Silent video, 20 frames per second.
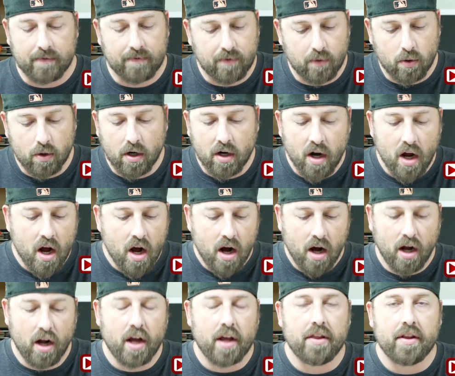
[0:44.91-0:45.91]
F4
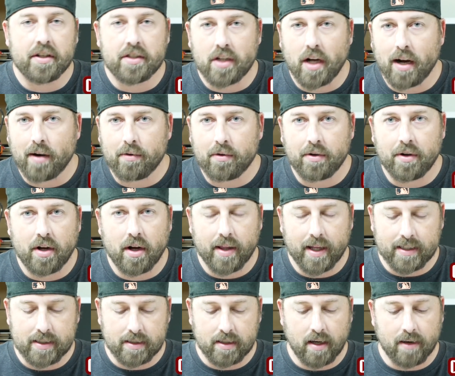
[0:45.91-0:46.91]
uh, and the gyro and all
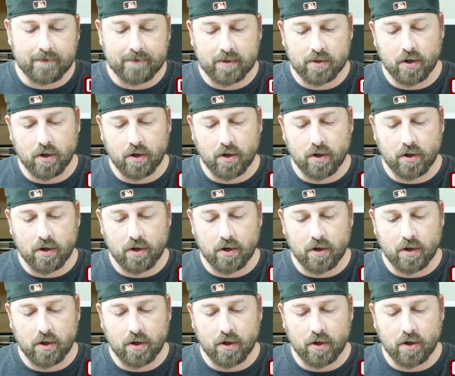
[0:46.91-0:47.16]
that stuff.